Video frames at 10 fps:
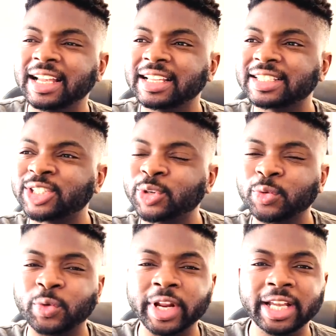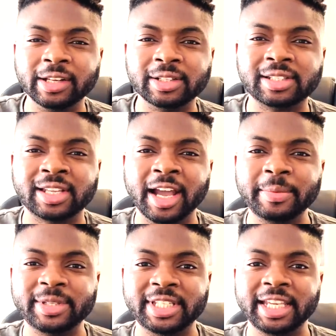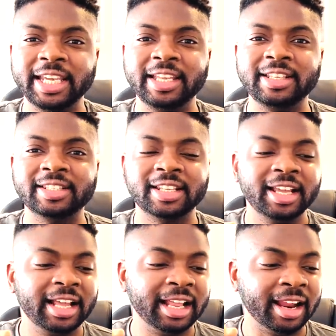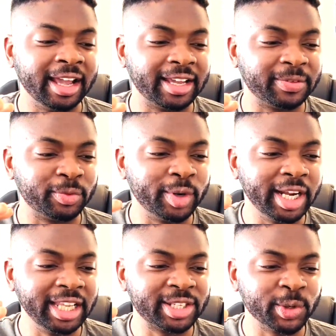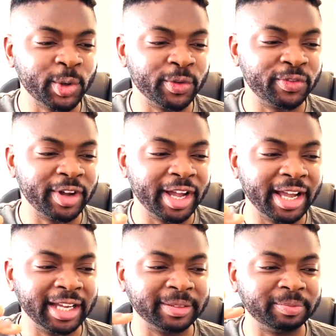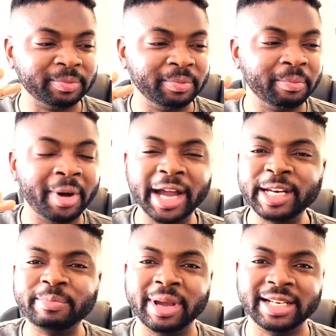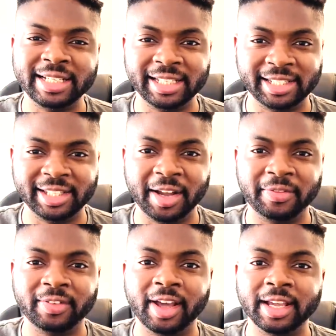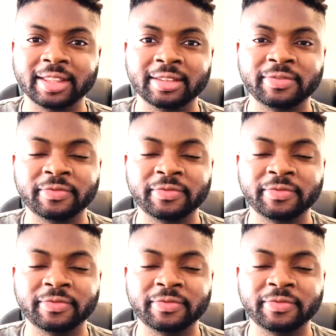surreal type scenes, like really sort of mind-bending stuff, like the